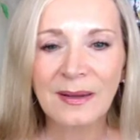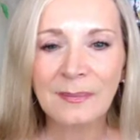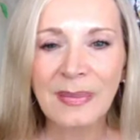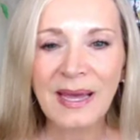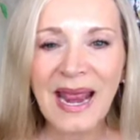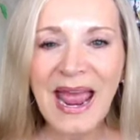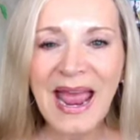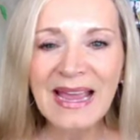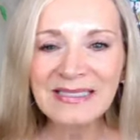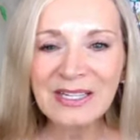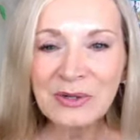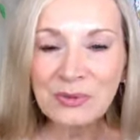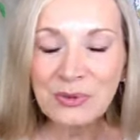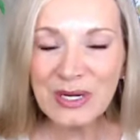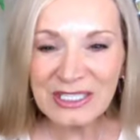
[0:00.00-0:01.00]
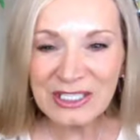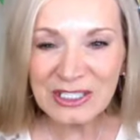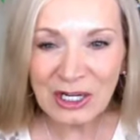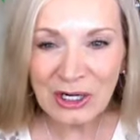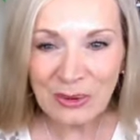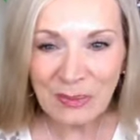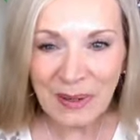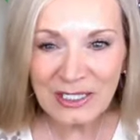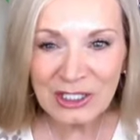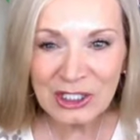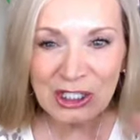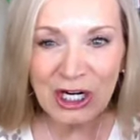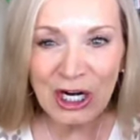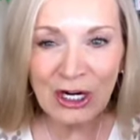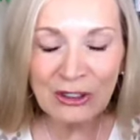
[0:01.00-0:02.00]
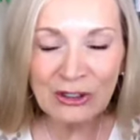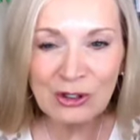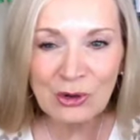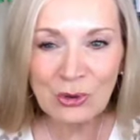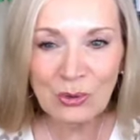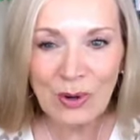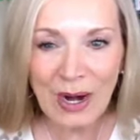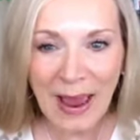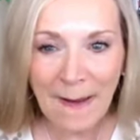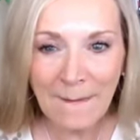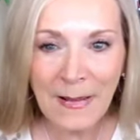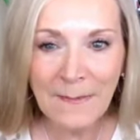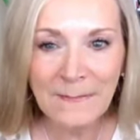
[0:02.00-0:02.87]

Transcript: But as I reached under my chair to grab